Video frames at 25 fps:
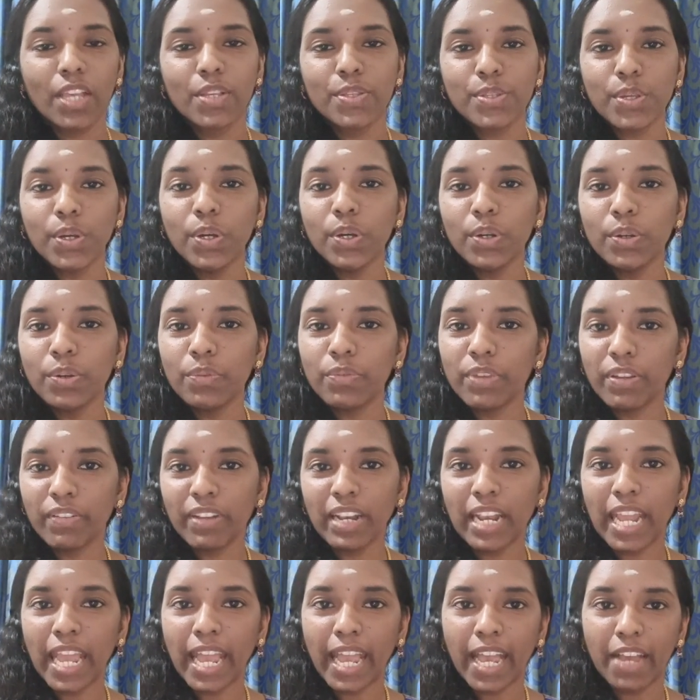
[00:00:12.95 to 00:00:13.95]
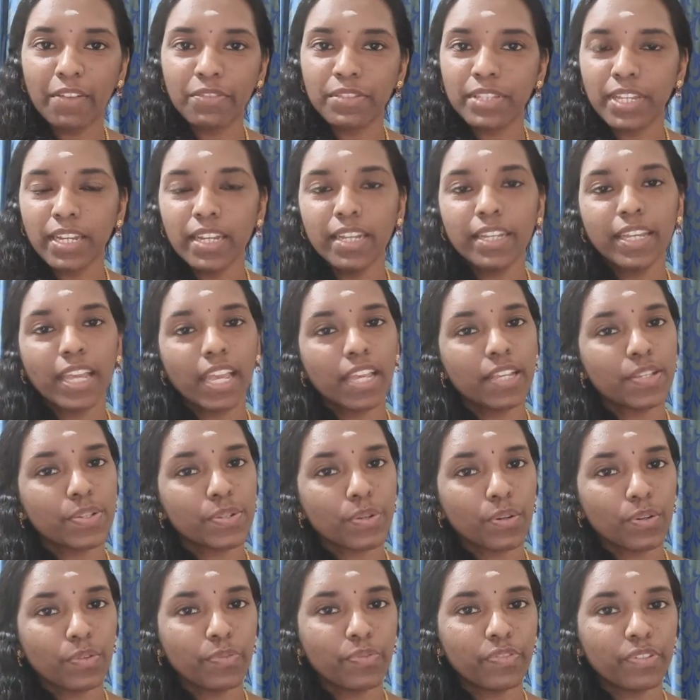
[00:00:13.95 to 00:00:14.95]
So we will have the
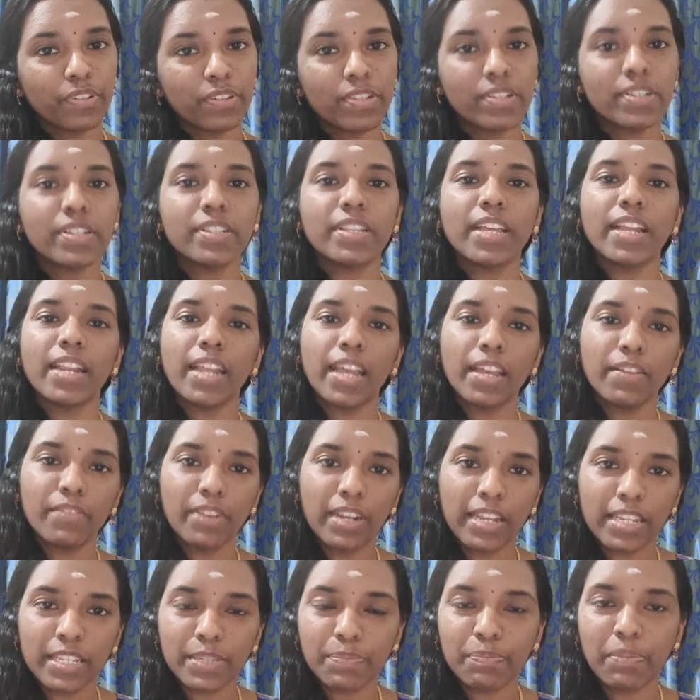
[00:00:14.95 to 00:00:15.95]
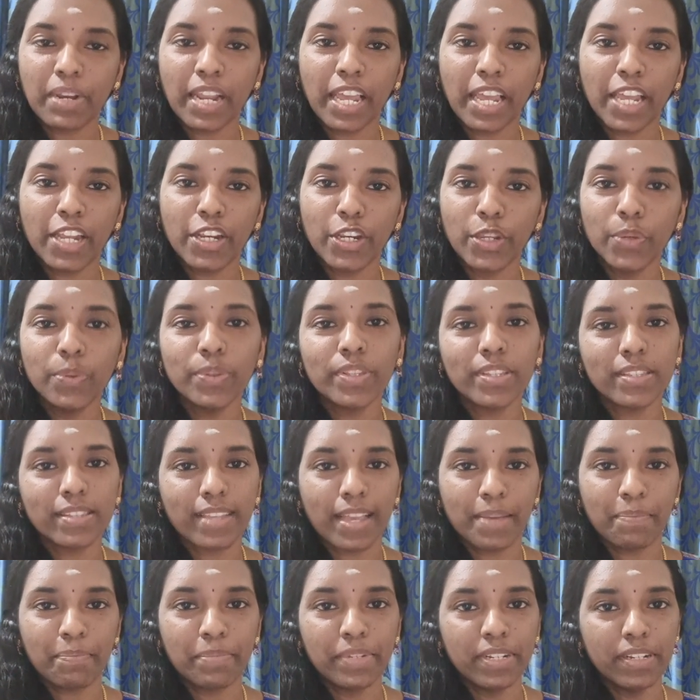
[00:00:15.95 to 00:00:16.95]
case note first, then I will explain you the
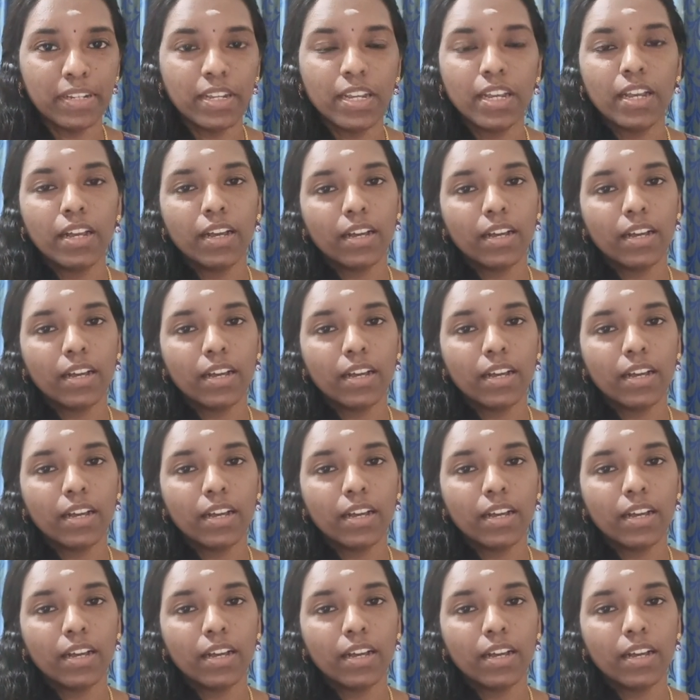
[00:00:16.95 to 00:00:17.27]
sample